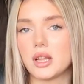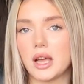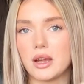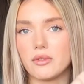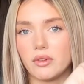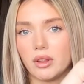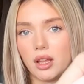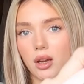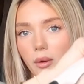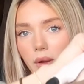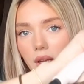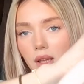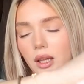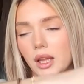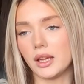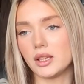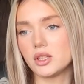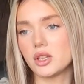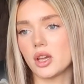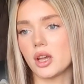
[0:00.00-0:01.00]
like really
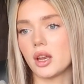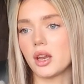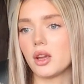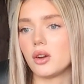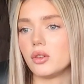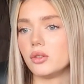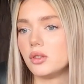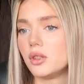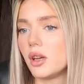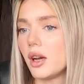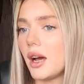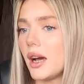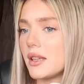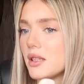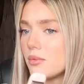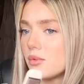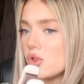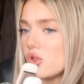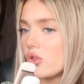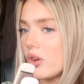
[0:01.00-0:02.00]
quickly turn it under
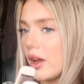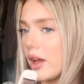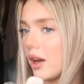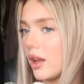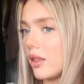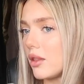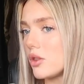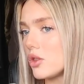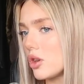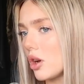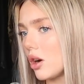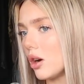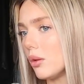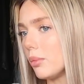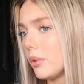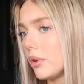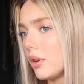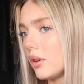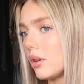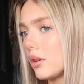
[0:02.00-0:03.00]
as I'm straightening the top.